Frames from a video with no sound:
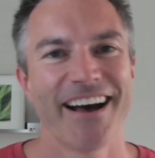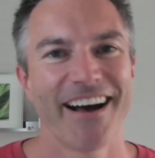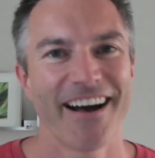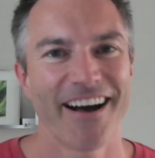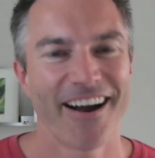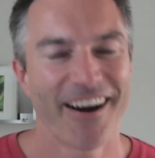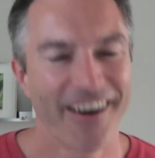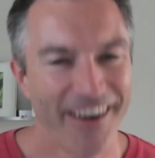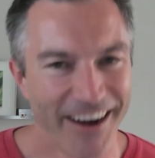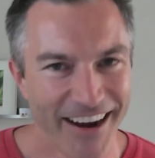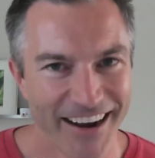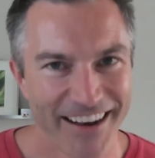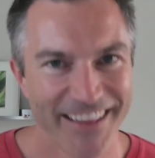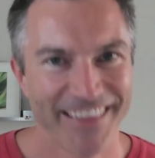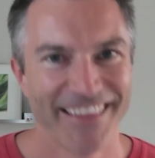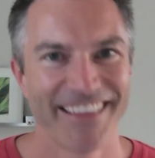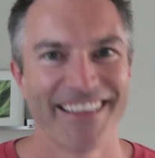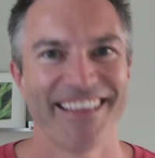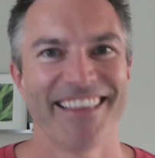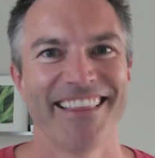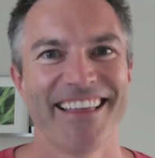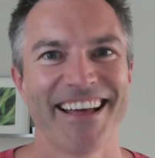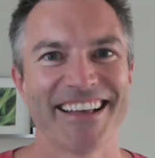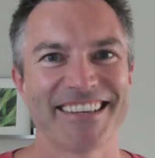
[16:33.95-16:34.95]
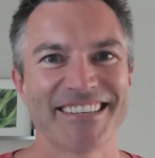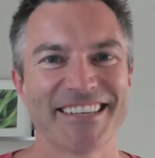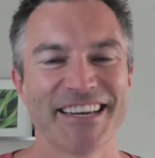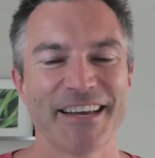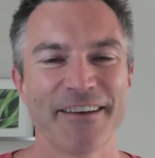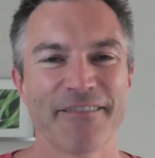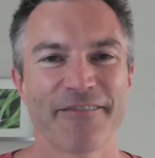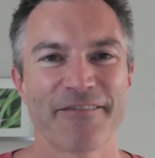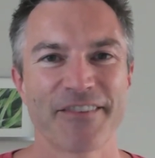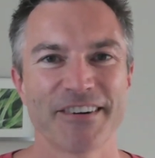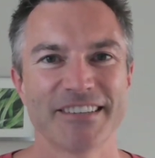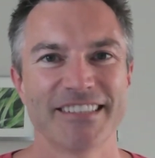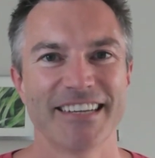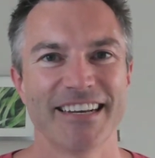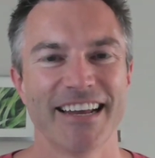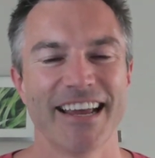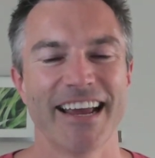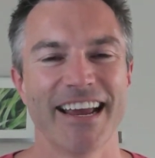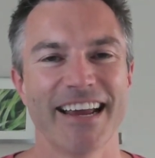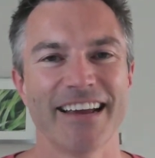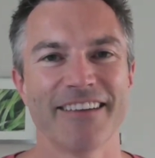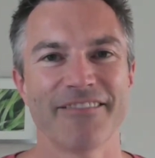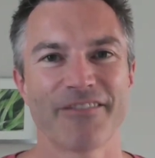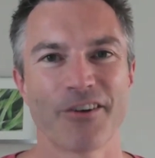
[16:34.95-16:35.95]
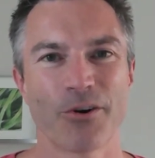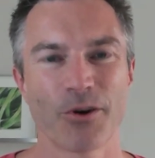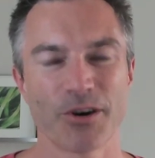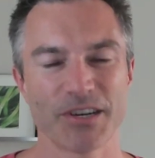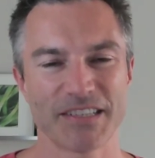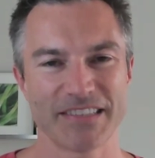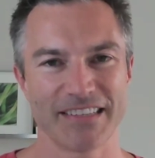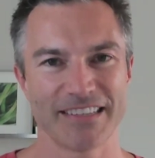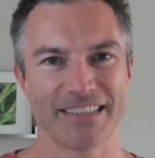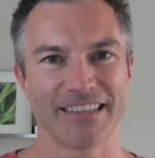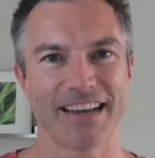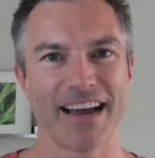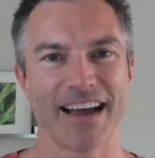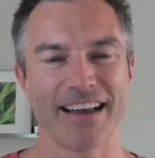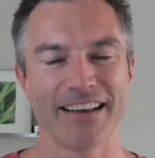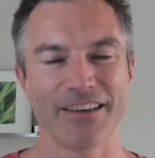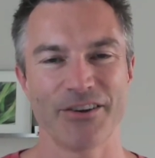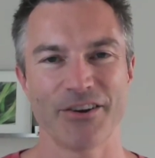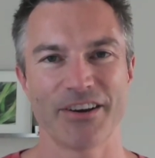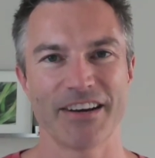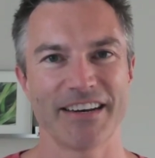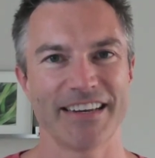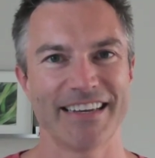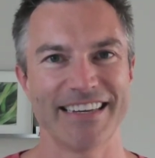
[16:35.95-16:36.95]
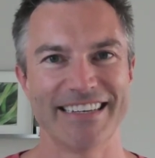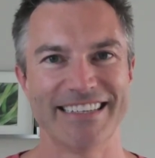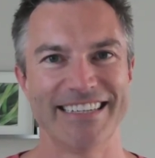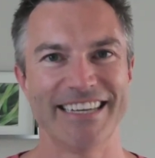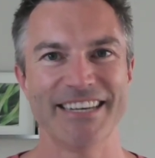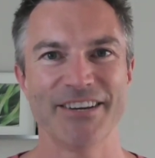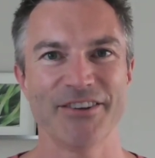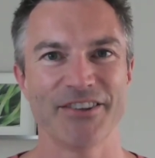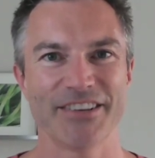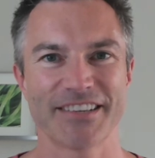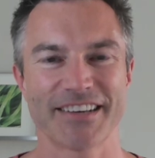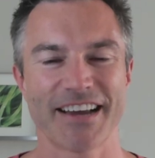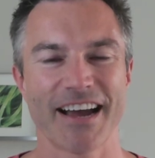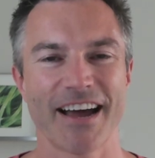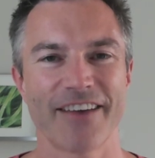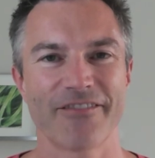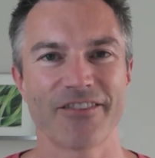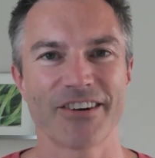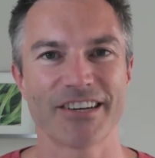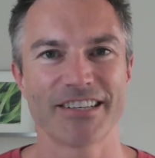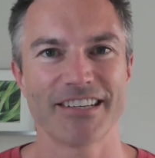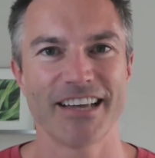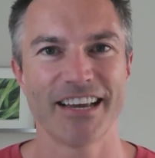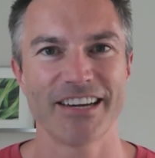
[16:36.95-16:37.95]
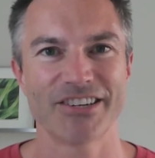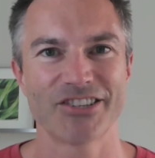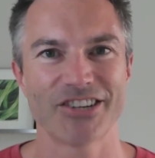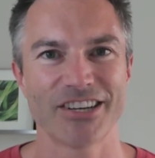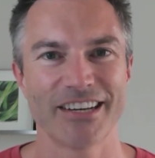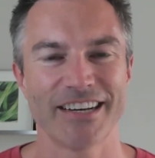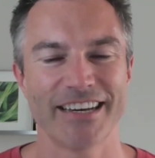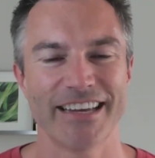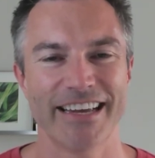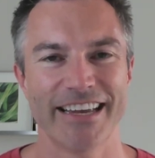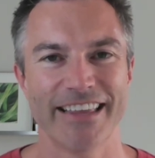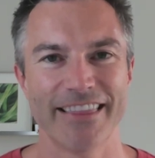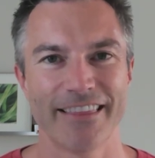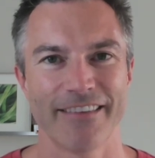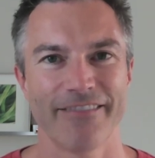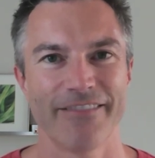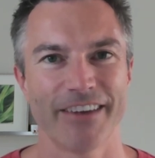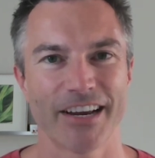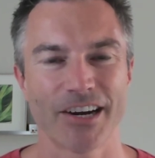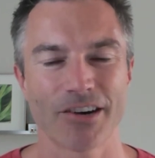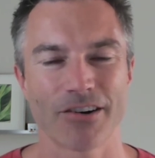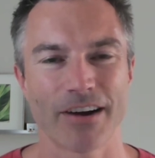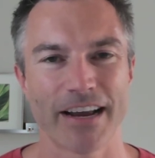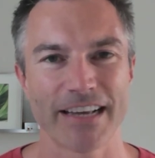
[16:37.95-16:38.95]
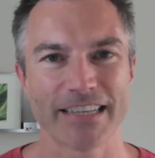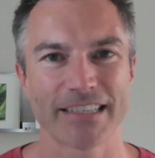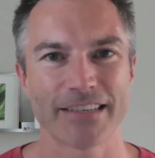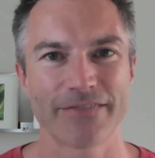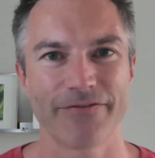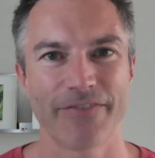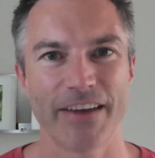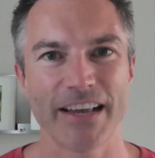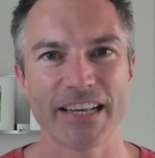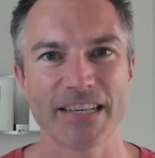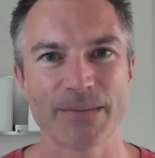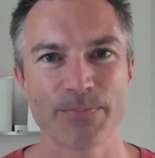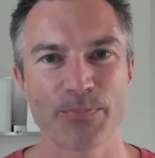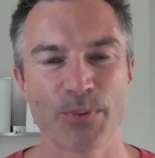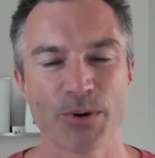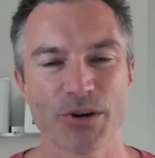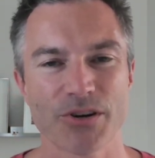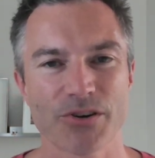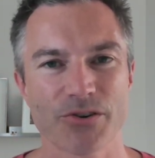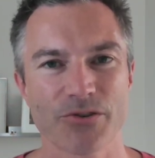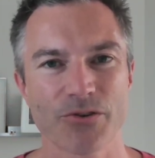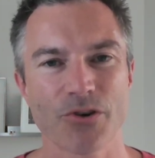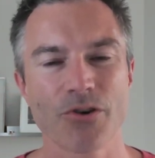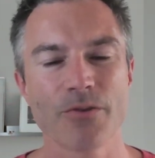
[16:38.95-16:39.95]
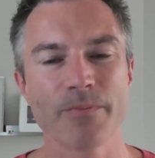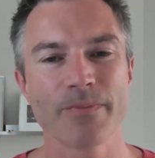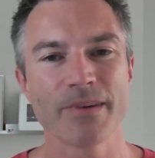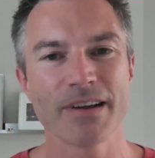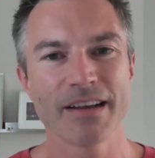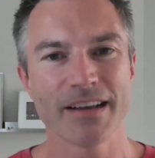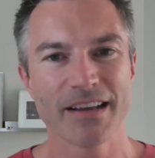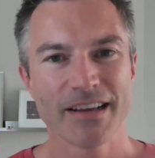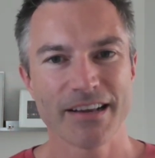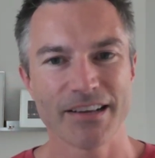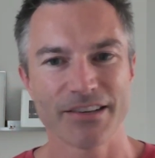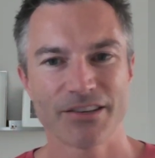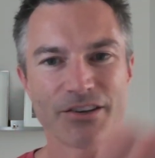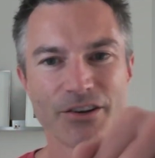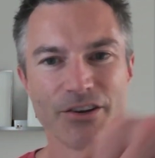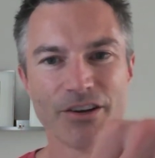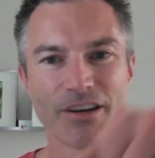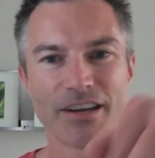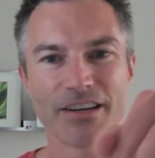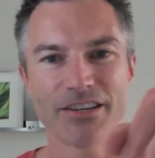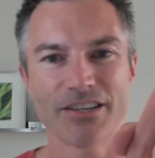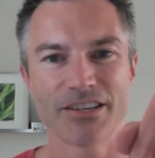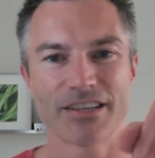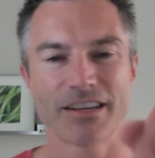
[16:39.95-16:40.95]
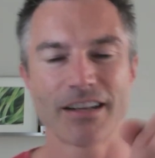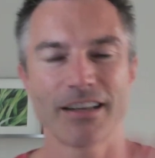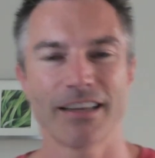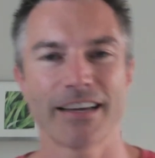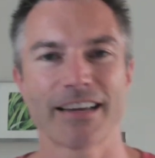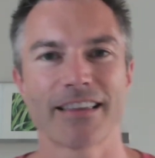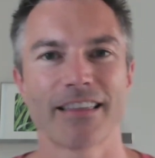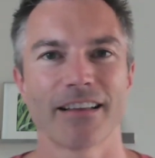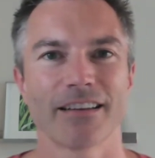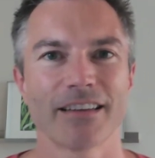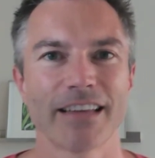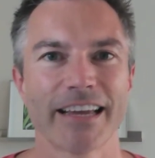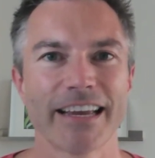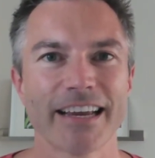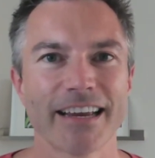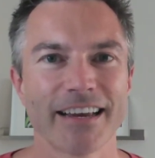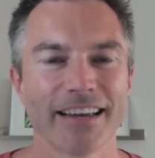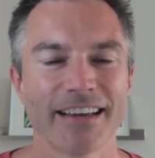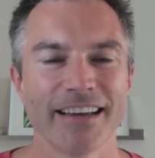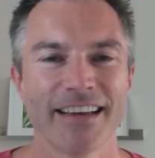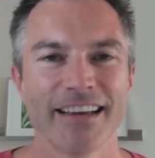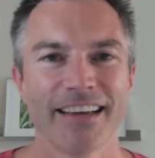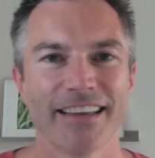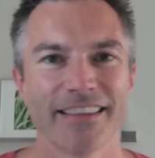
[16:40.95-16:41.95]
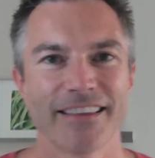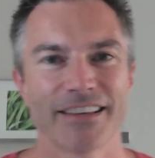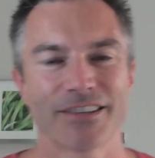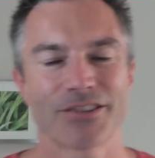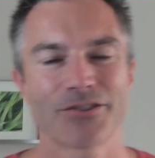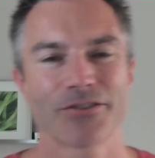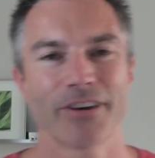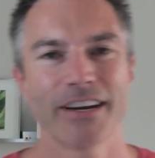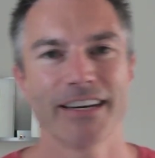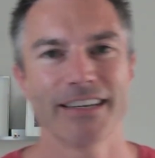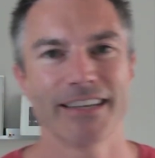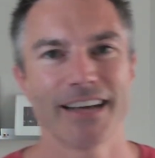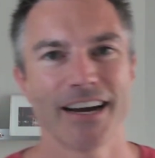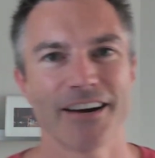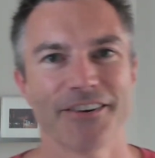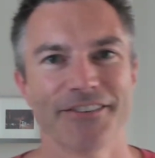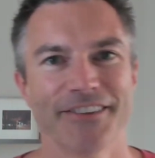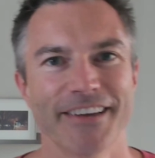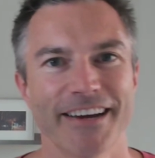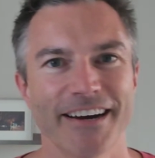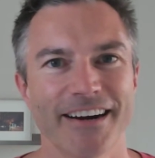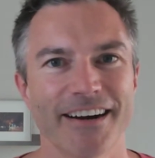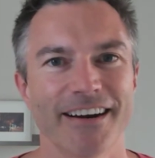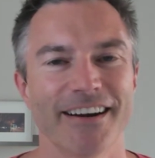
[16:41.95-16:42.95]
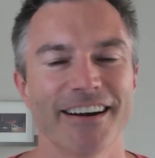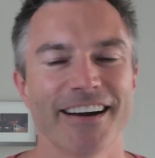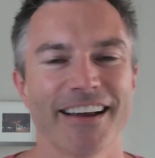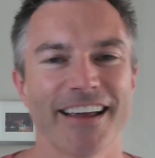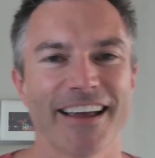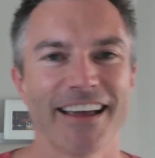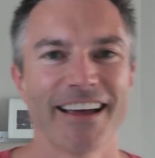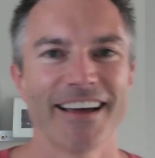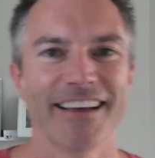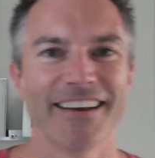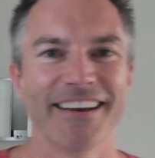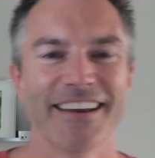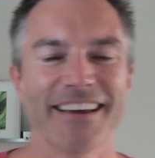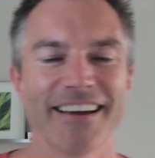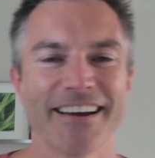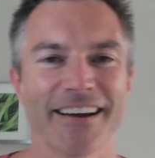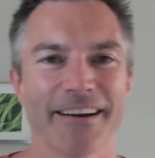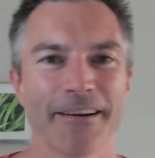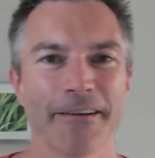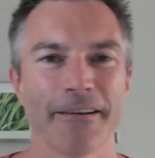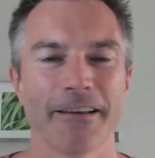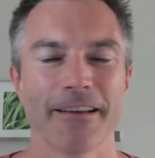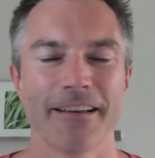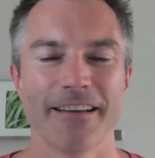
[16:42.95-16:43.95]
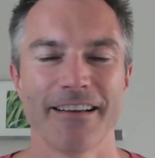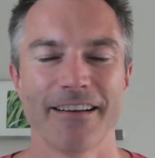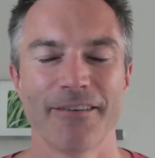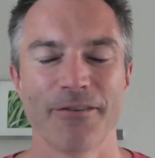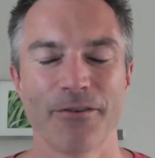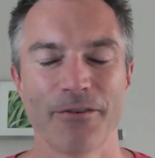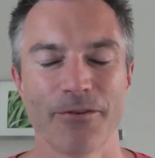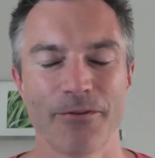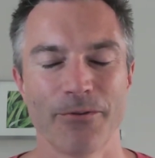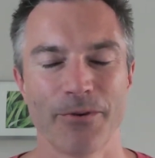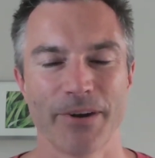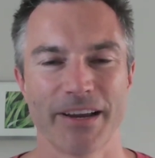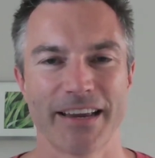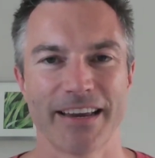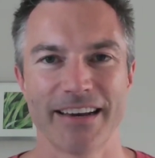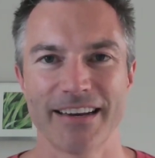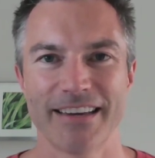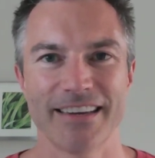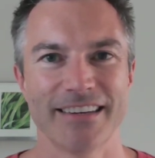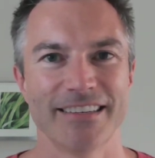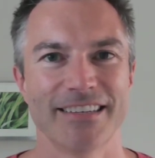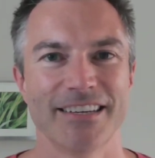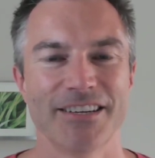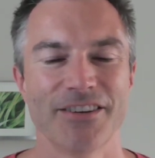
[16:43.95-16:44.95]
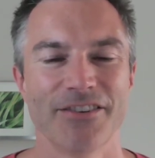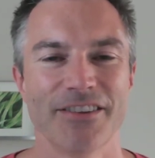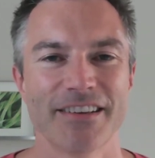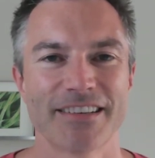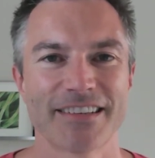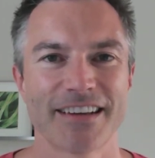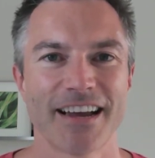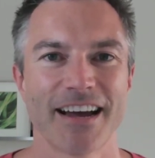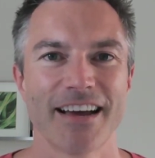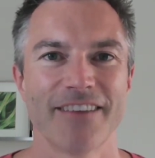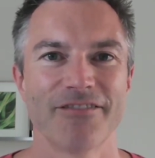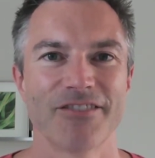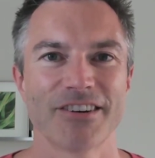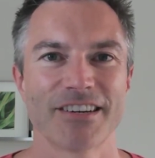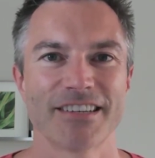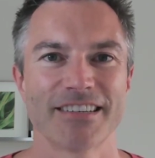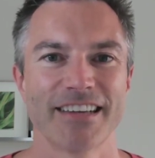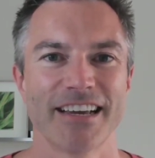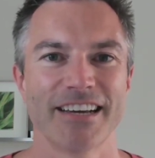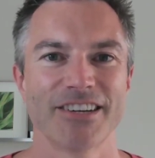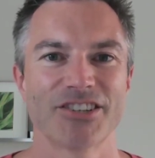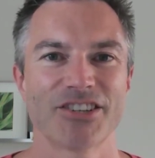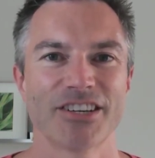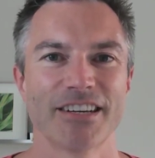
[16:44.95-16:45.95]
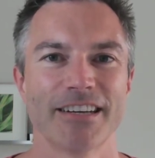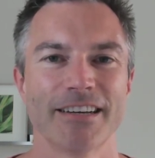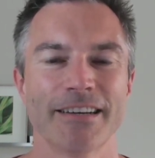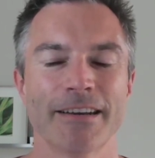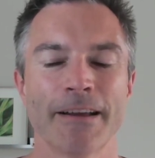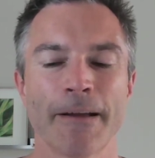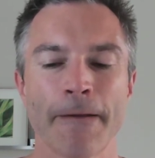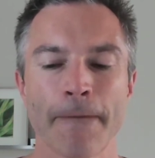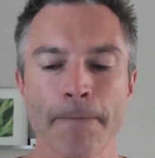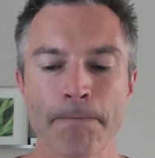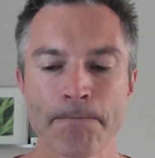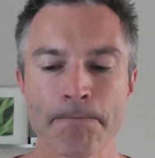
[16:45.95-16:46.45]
All right, that's it for today. Of course, you can continue this conversation in the VIGORESS Facebook group, so you can just click the link that's right down there, and we can continue this conversation